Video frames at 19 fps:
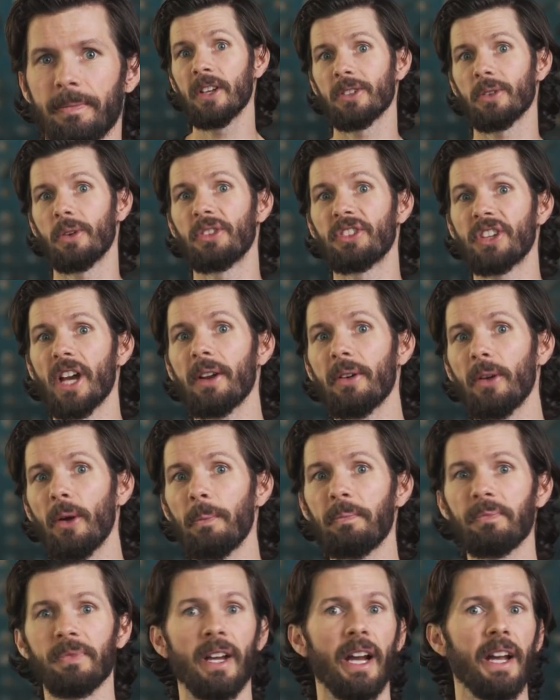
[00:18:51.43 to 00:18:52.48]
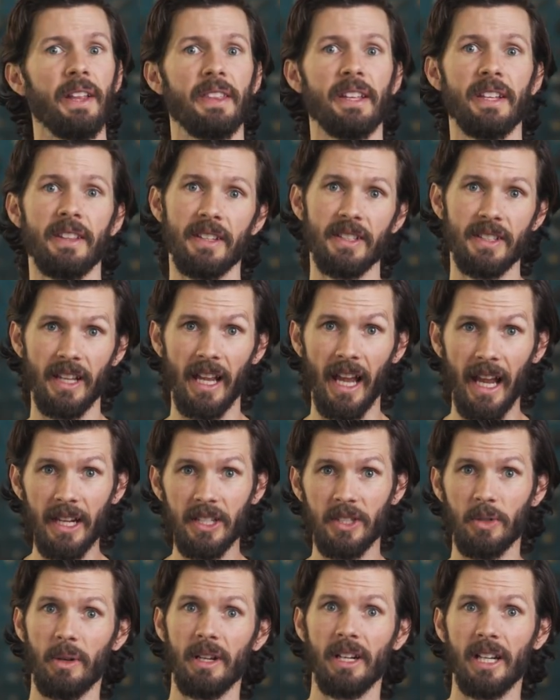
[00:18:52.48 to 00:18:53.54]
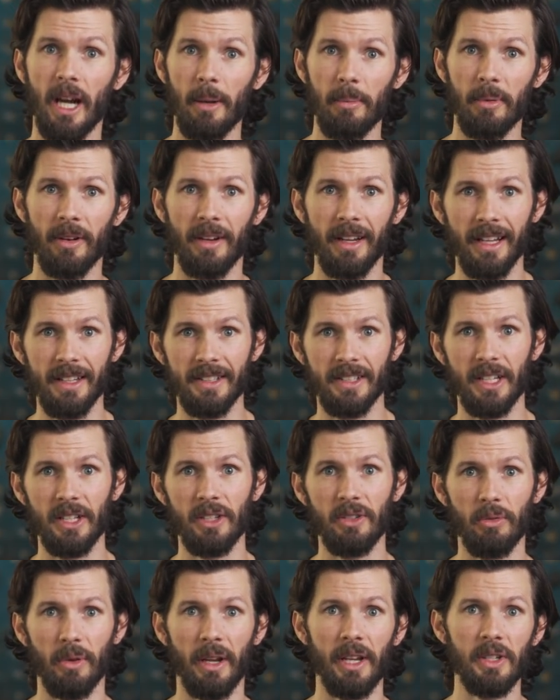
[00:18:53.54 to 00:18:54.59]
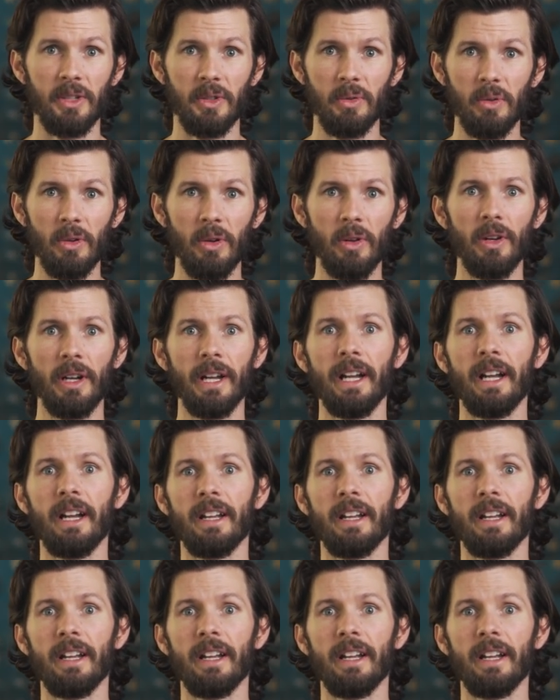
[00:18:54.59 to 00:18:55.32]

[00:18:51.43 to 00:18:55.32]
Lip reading: So in general, I think this Achedaway cupper is a great tool.